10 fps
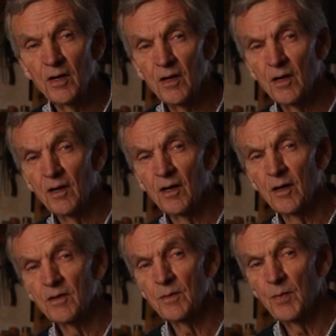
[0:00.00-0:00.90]

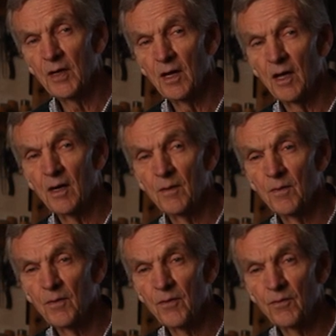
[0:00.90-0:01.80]

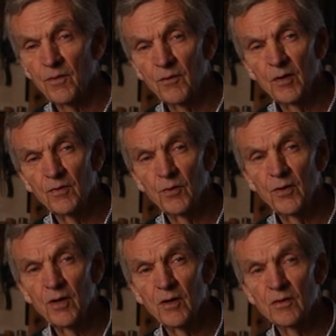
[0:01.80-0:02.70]
began 3 or 4
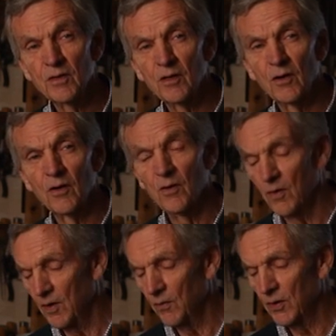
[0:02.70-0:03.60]
years ago,
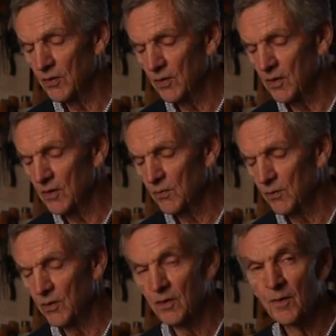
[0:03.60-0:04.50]
in which these
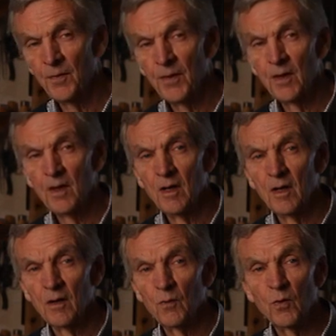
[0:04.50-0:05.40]
were
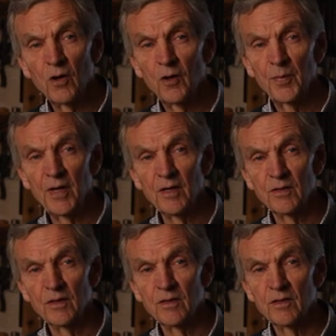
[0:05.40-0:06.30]
wall
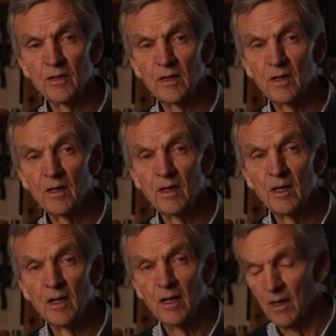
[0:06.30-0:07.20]
pieces.
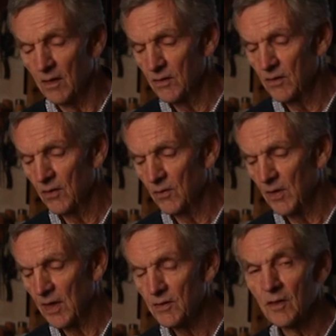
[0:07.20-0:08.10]
So
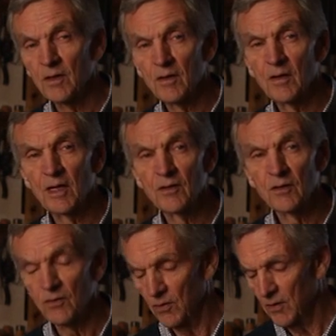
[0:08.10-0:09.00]
that's
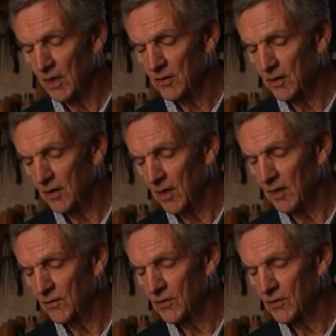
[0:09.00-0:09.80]
a kind of